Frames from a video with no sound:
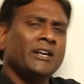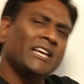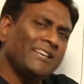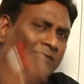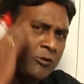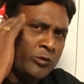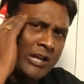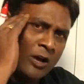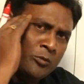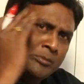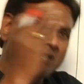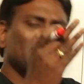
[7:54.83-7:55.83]
Anyway, we
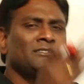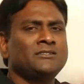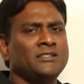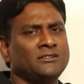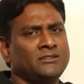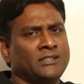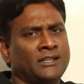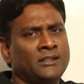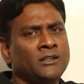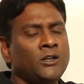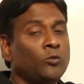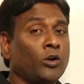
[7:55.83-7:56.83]
have machine sense that
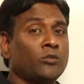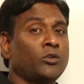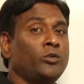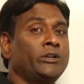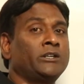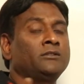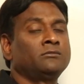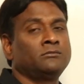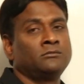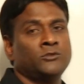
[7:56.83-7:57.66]
overloading